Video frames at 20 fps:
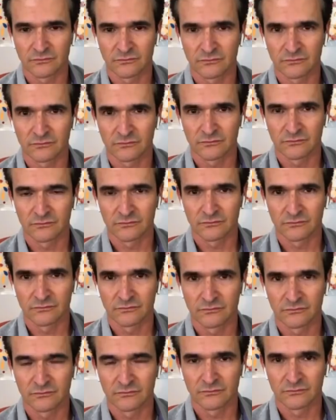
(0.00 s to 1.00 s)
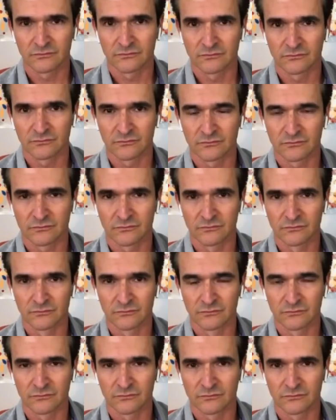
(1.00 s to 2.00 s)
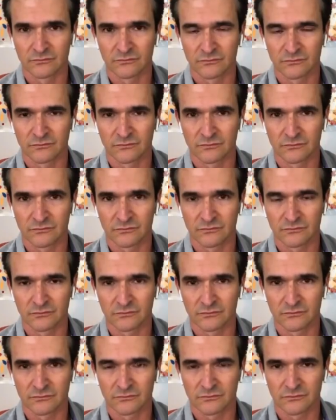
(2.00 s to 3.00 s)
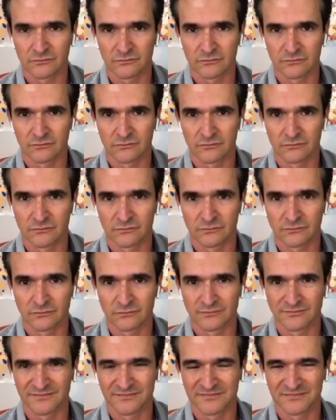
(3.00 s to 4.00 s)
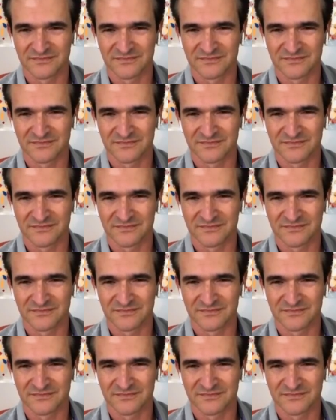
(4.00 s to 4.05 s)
(not speaking)